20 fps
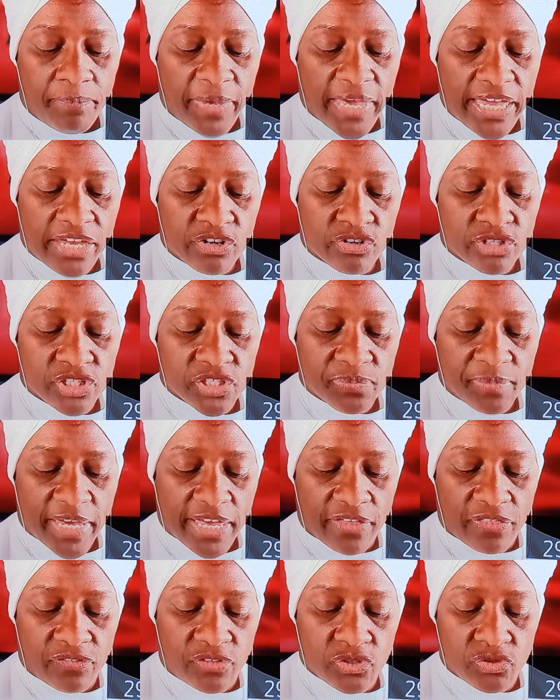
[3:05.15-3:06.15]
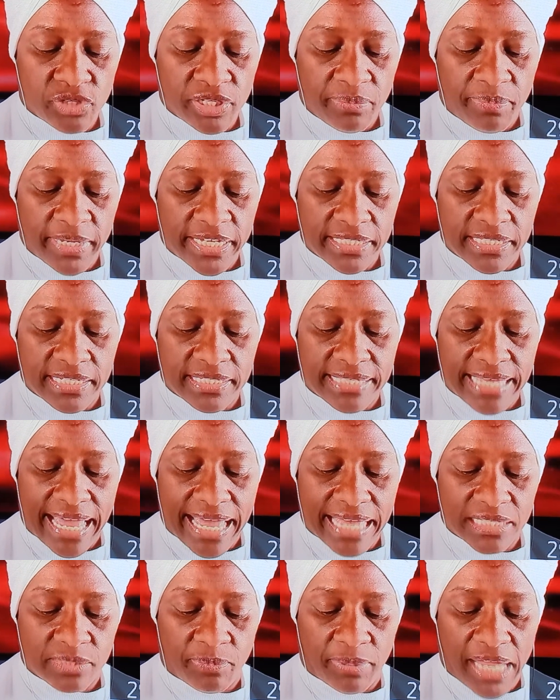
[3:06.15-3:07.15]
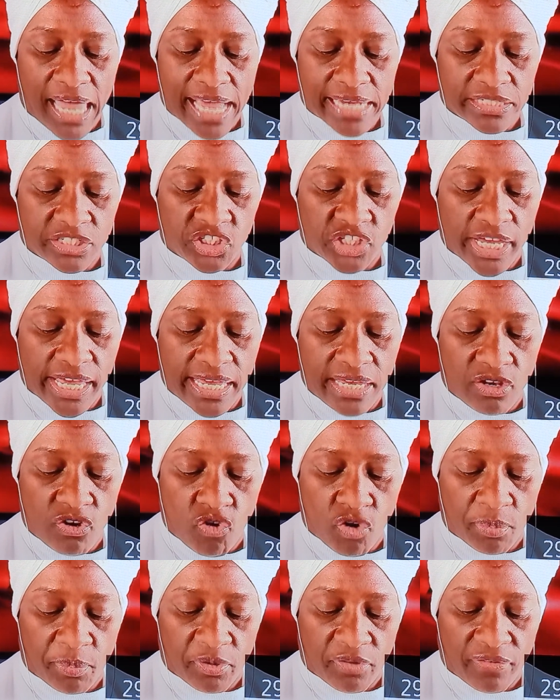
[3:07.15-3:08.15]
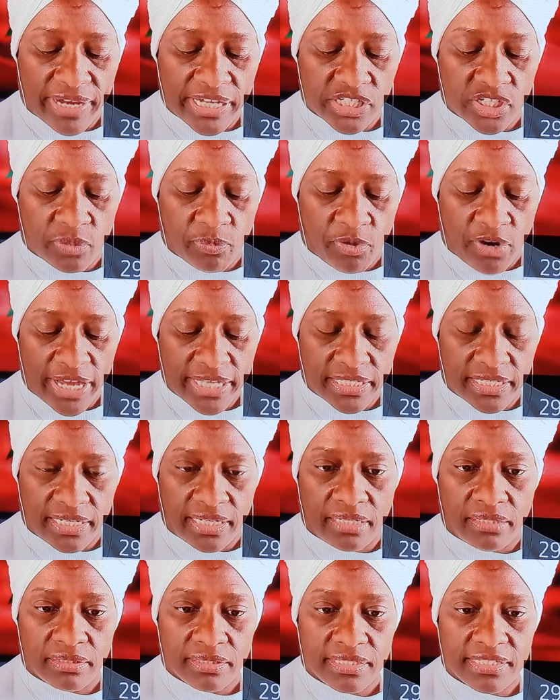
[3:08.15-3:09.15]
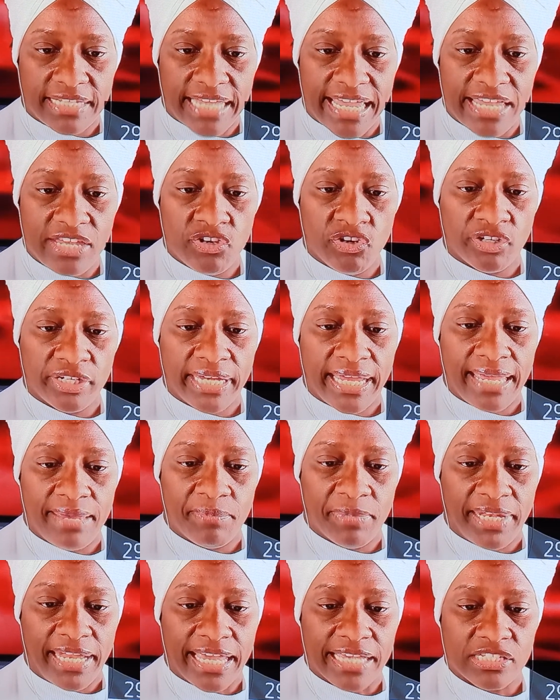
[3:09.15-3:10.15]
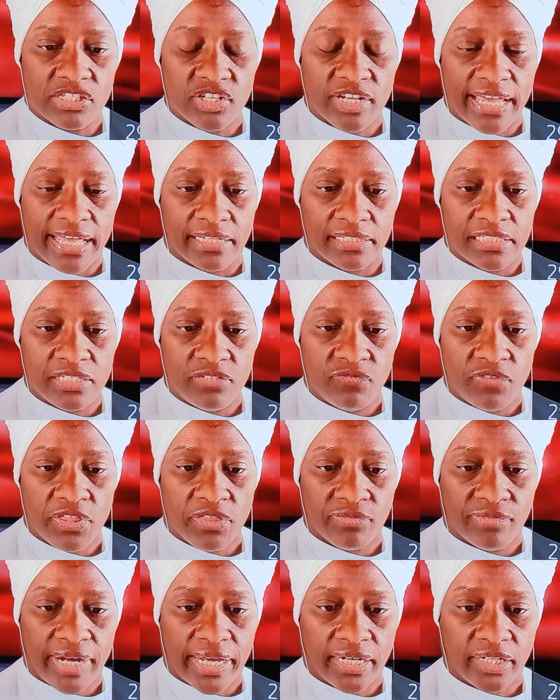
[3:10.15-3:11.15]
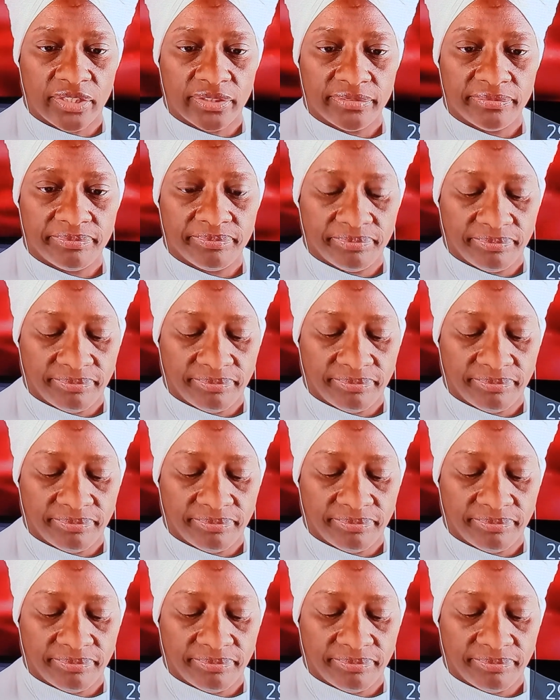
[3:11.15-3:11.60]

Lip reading: Peter Smith, doing business as Blockchain Corporation President. State your name and nationality for the record.